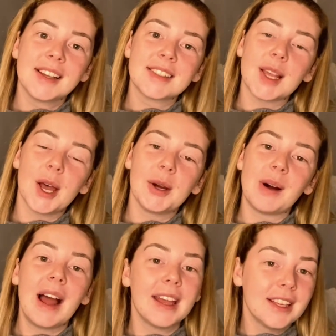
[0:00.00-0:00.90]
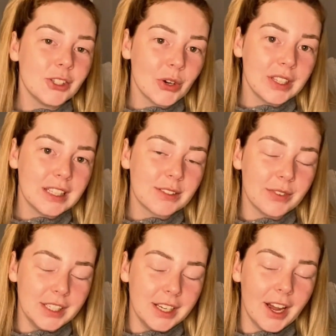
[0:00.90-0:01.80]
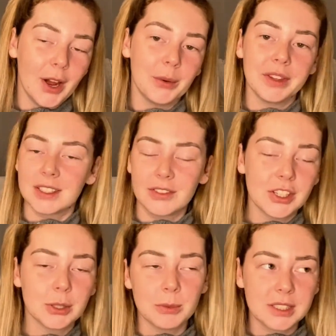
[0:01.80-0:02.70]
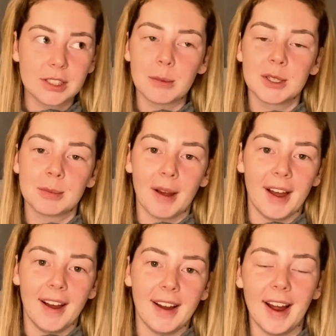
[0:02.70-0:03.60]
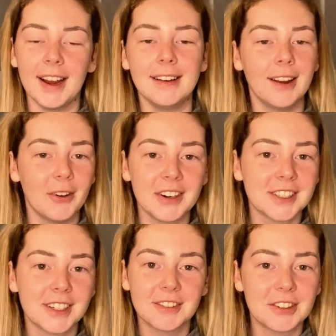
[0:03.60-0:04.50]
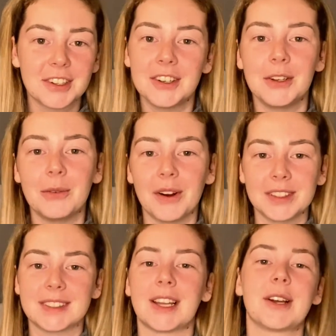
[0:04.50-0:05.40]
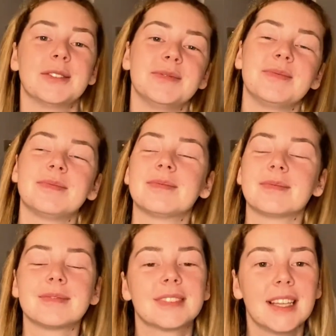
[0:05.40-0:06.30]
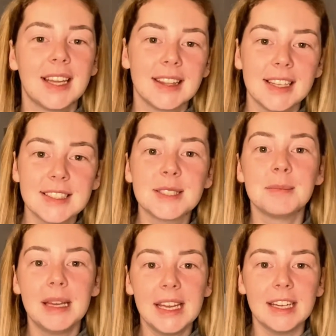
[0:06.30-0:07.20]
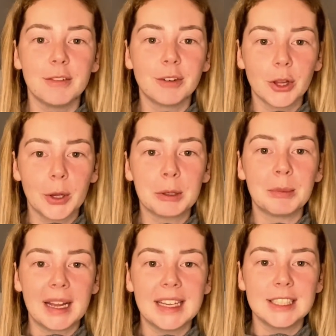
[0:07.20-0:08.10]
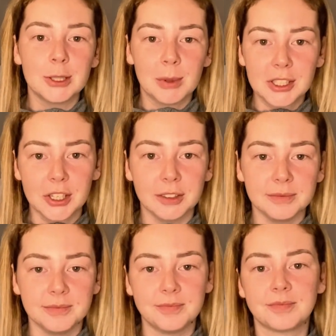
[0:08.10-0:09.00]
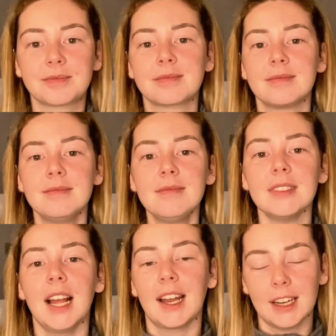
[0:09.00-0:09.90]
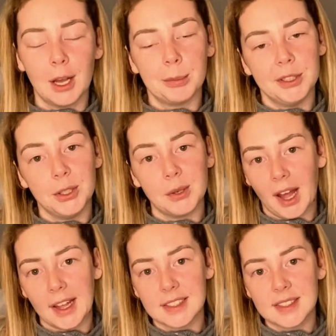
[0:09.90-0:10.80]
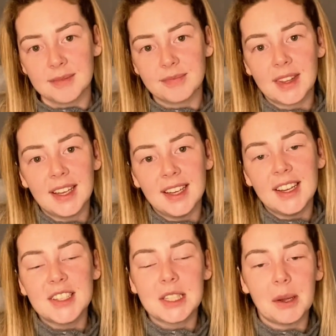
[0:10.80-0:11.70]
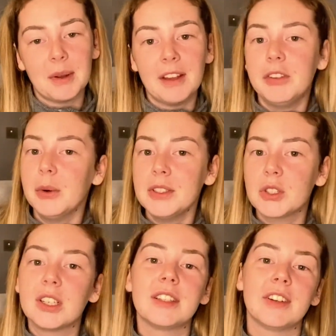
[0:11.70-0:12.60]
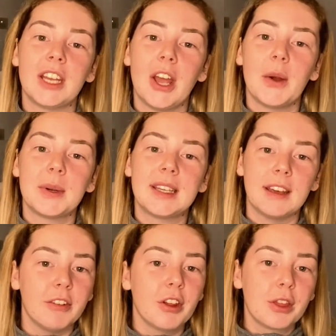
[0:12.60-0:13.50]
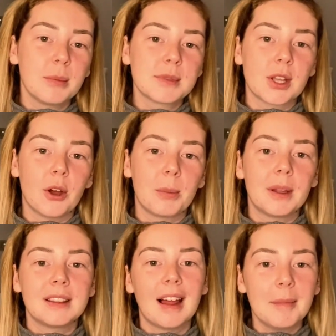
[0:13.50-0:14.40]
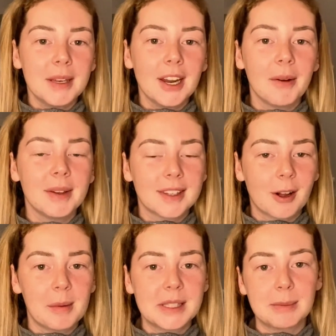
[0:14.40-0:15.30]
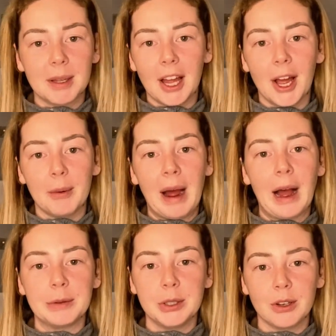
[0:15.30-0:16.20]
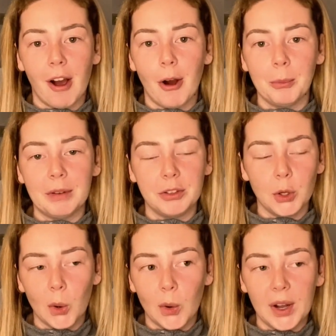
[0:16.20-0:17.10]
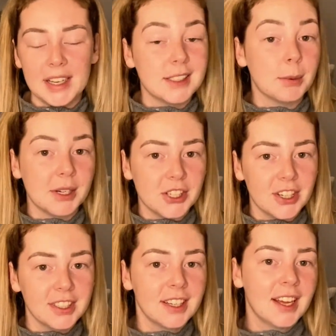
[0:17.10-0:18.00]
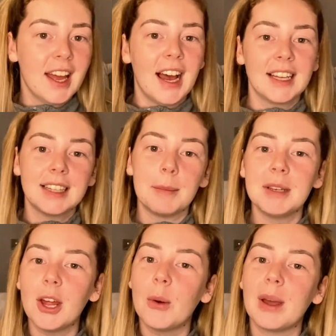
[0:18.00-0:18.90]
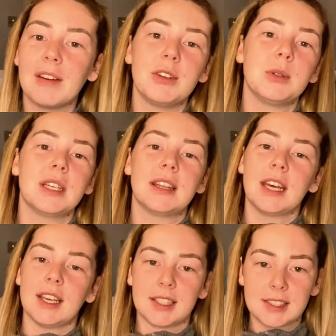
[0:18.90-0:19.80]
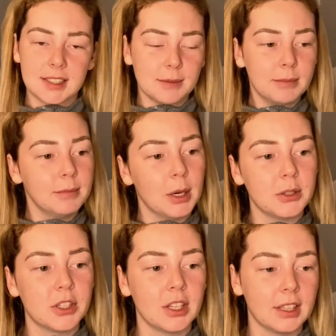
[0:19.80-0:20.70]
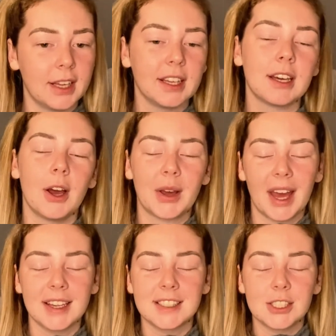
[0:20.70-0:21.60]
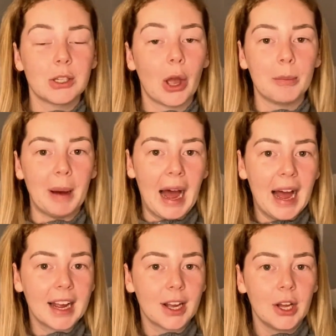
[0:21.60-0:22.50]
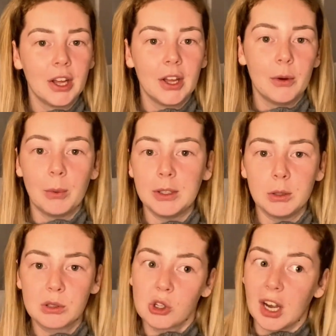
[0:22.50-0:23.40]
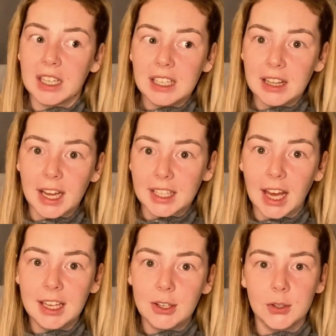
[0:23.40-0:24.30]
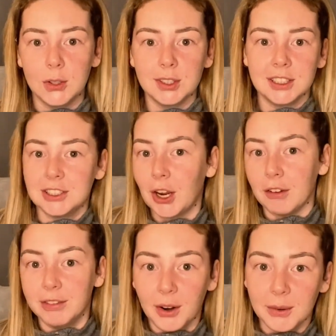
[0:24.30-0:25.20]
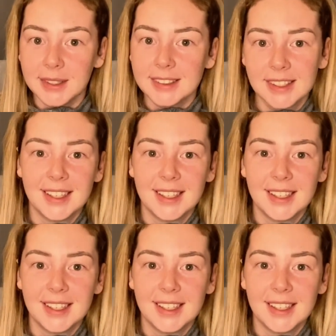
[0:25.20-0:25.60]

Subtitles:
So I enjoyed this video. This version was so much better. I know I should done a new one, so this is me following my intuition and helping you guys. So if you enjoyed the video, give it a thumbs up. Let me know in the comments below how you got on with your intuition, and let me know if you did this motion, like, okay, did you go back when you were trying to eat that cake, or did you go forward?